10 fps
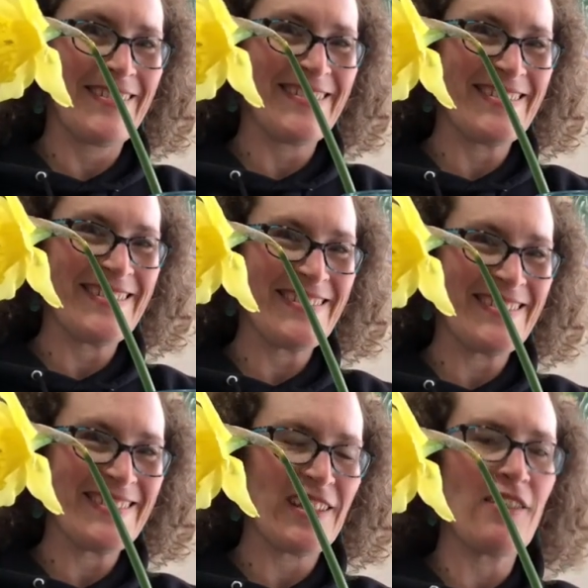I
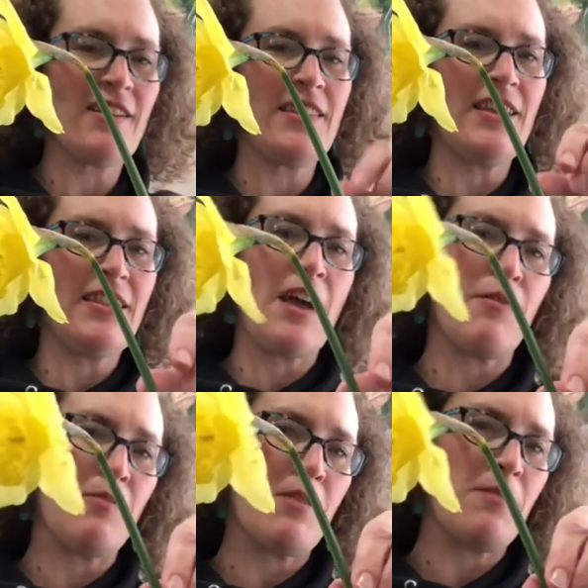think that
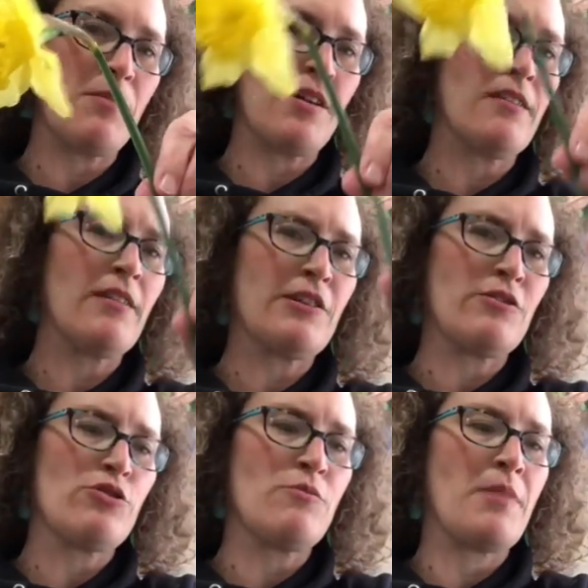one might be a little
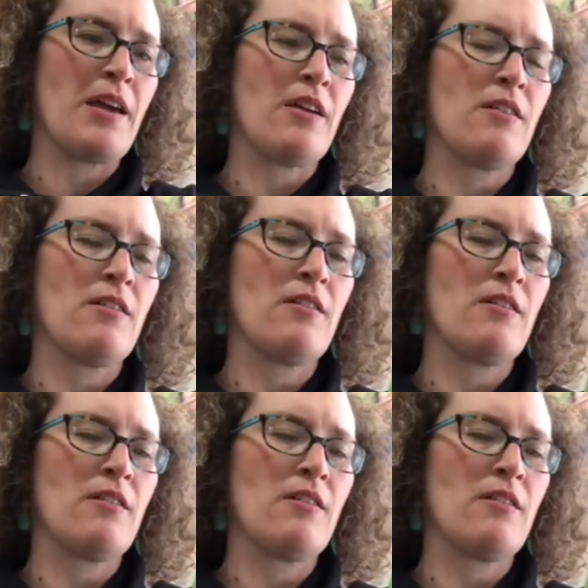too big.